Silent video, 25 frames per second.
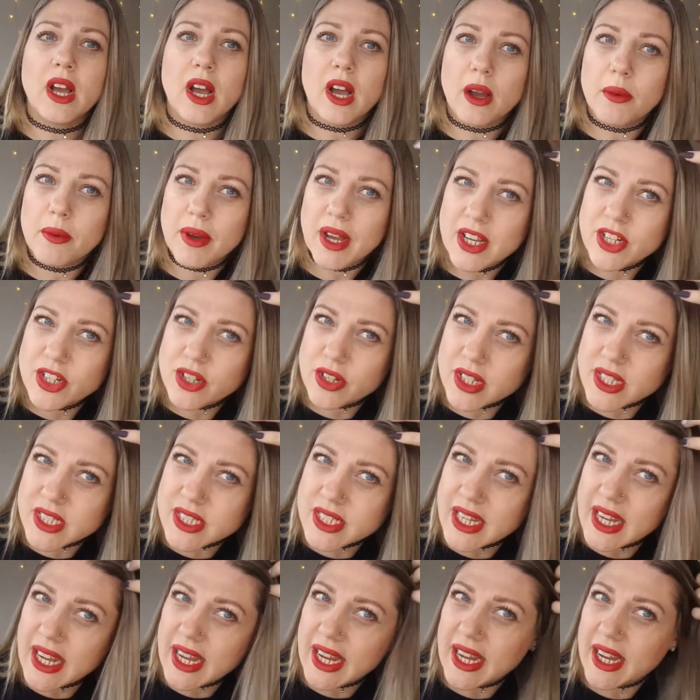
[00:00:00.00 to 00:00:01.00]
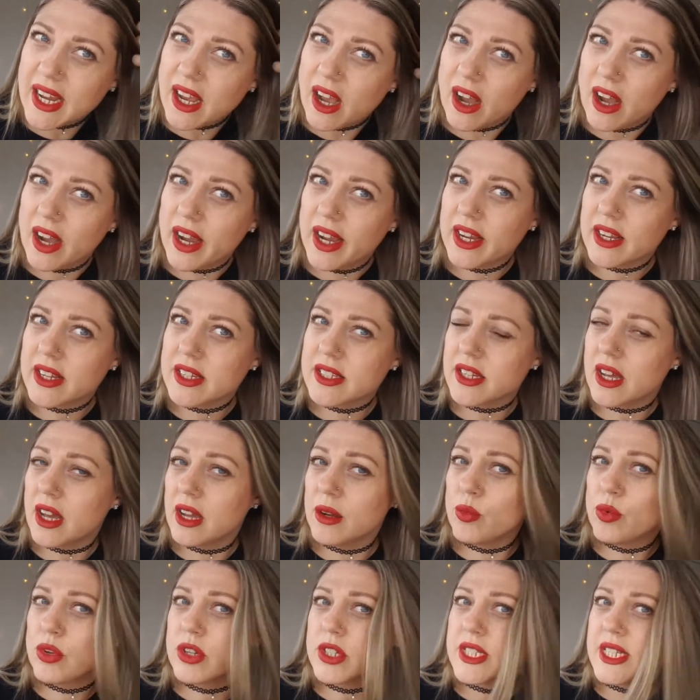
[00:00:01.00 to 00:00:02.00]
As you can see, because
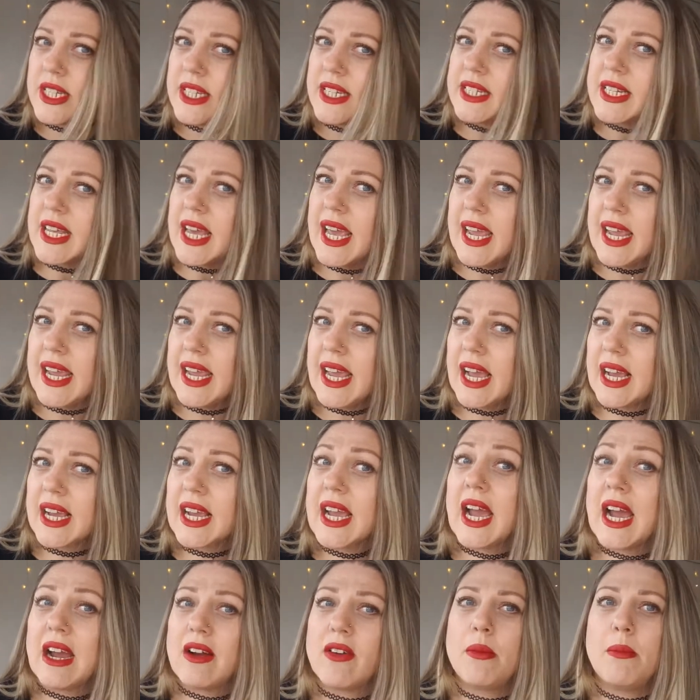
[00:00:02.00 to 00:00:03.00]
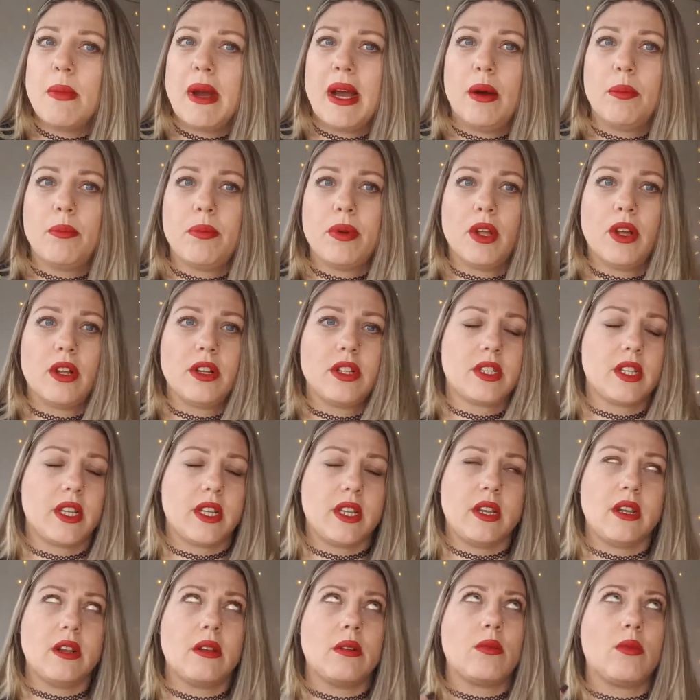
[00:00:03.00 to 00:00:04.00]
I wanted a caramel blonde, so I
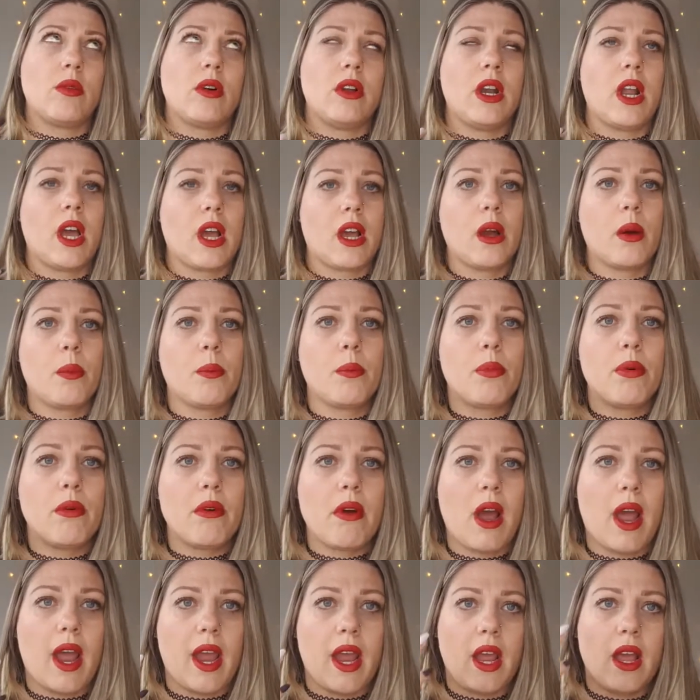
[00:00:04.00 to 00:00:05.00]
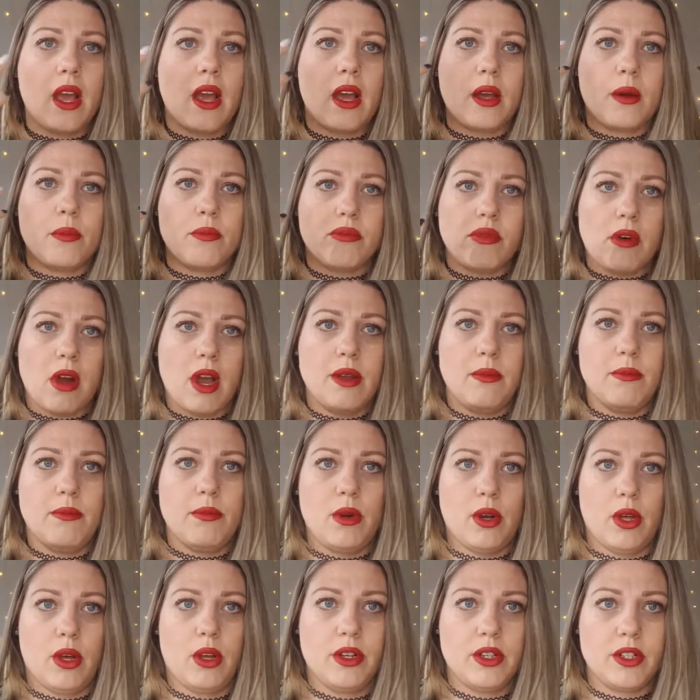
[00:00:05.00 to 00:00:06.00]
didn't want like a bright
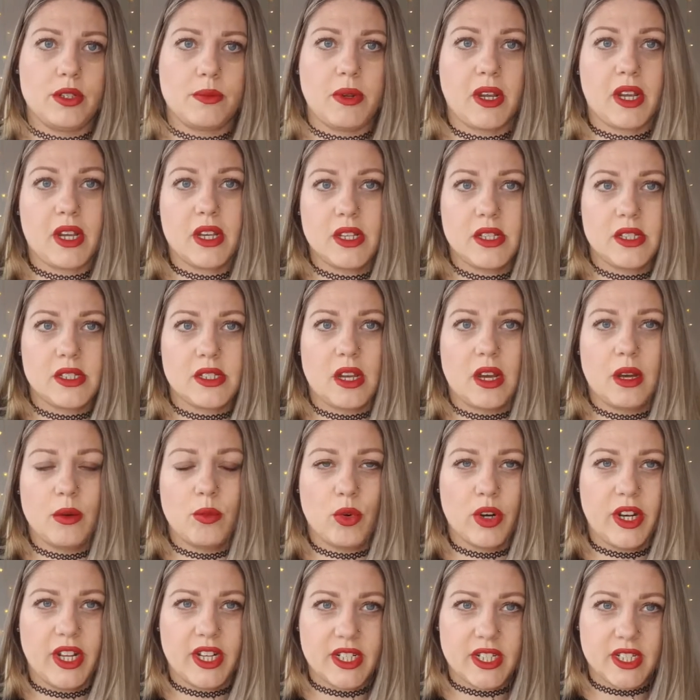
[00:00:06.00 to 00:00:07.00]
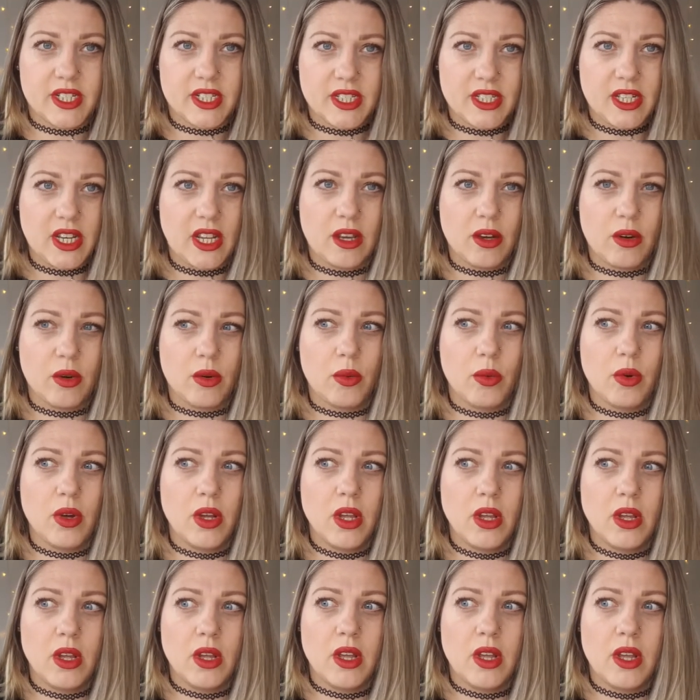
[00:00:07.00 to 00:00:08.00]
blonde, because I wanted to still
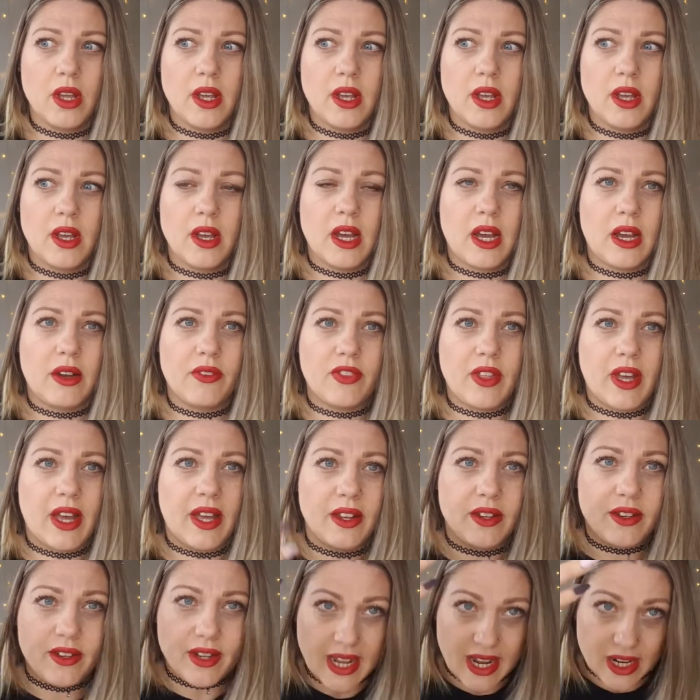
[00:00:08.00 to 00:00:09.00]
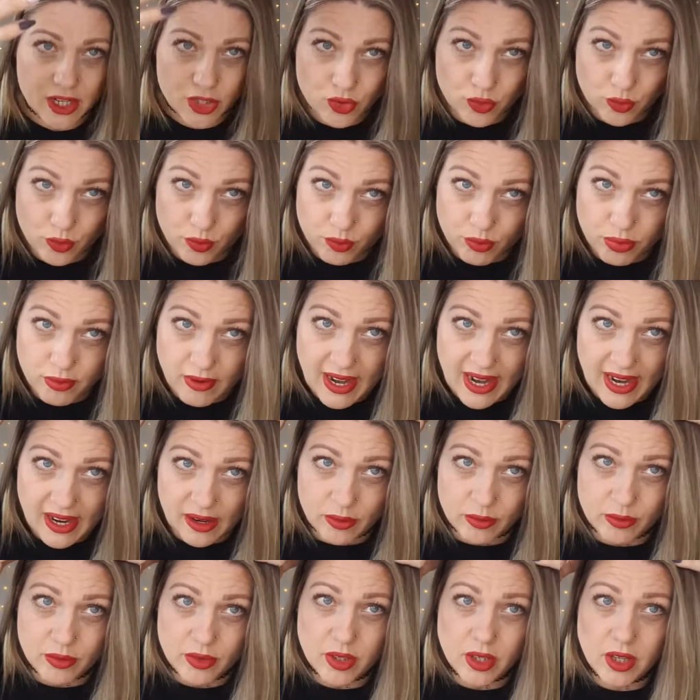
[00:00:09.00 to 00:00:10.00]
have that natural
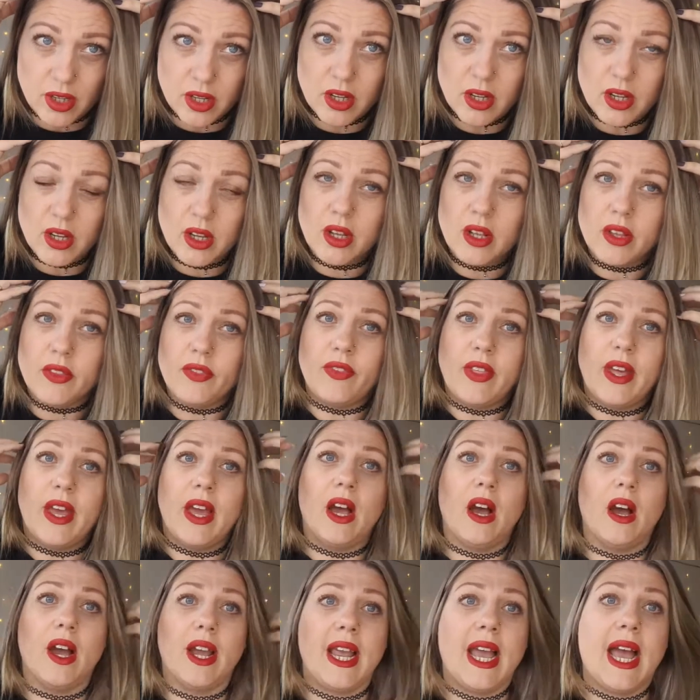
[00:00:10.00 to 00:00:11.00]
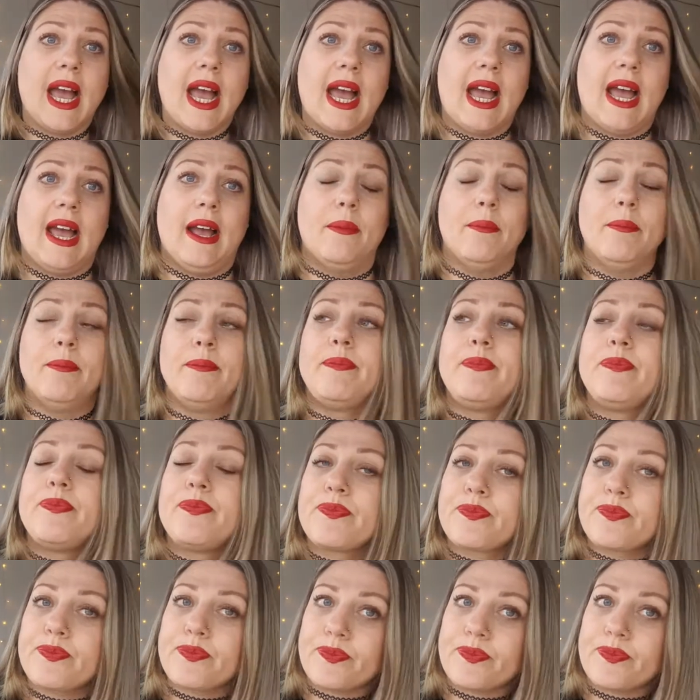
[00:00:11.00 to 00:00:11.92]
brown that I am.